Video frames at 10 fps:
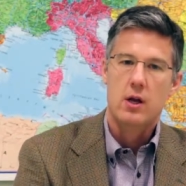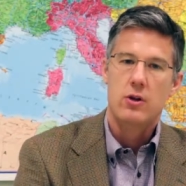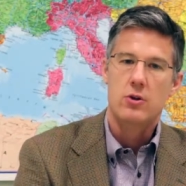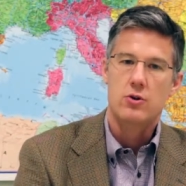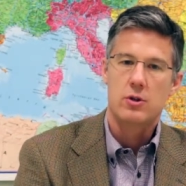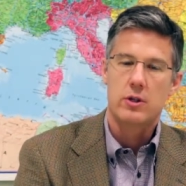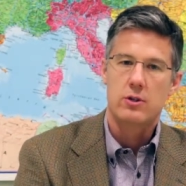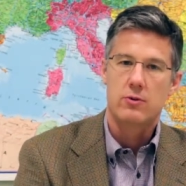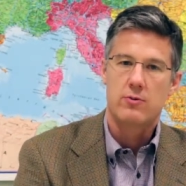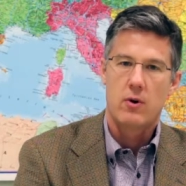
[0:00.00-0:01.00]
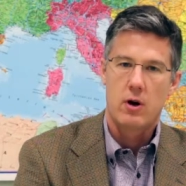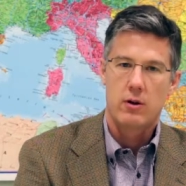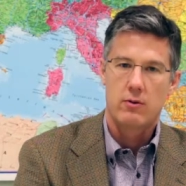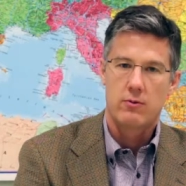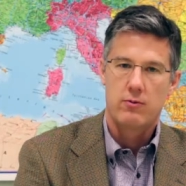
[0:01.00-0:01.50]
usually to
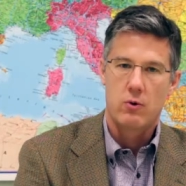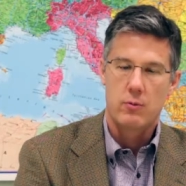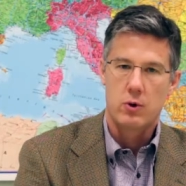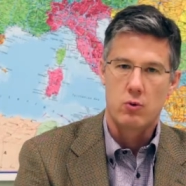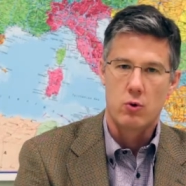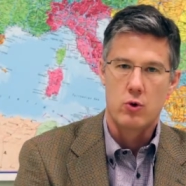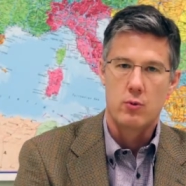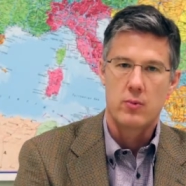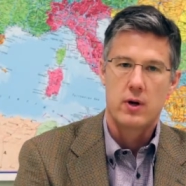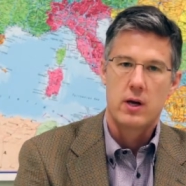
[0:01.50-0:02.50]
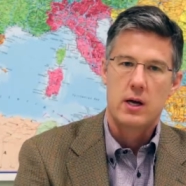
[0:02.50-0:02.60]
form a group,